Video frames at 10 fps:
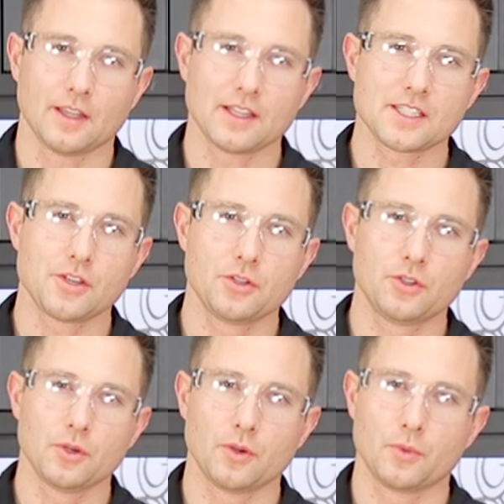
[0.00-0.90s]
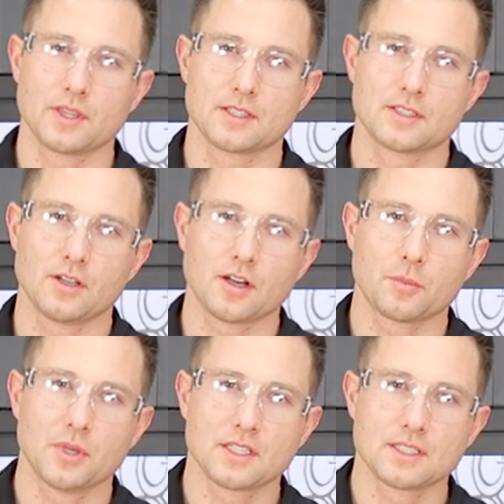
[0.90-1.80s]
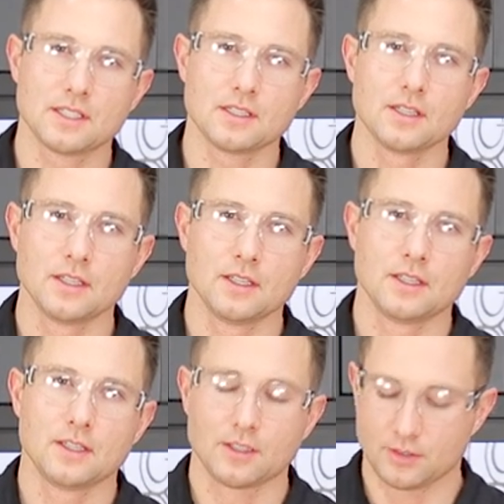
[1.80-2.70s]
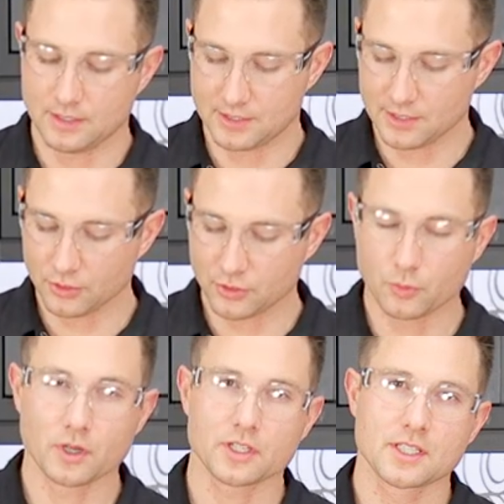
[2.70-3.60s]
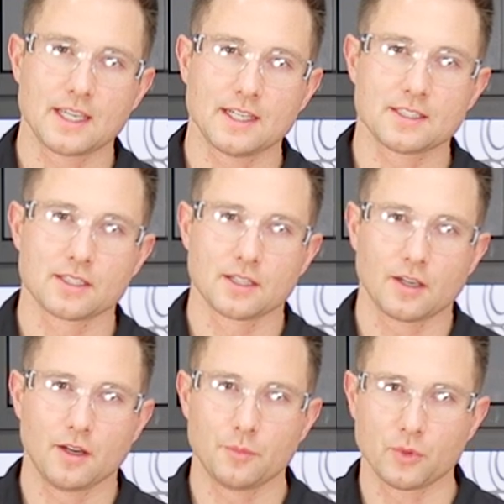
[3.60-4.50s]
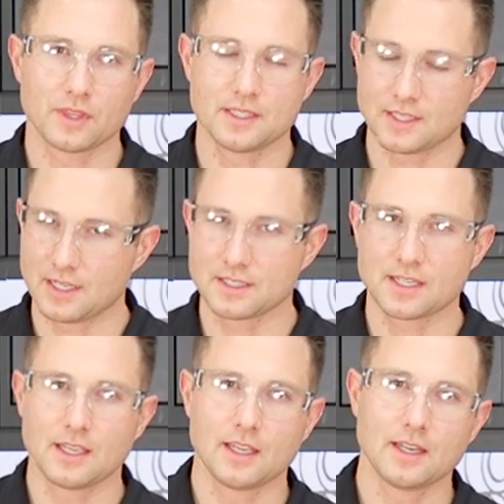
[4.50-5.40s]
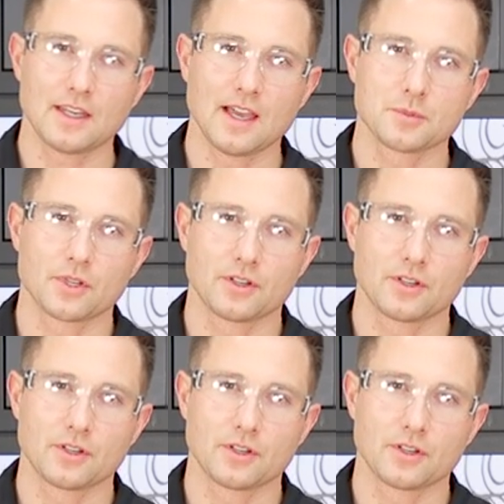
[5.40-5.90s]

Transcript: Now that's how you do it with a stock piston. The Cylinder Works kits come with these end, end gaps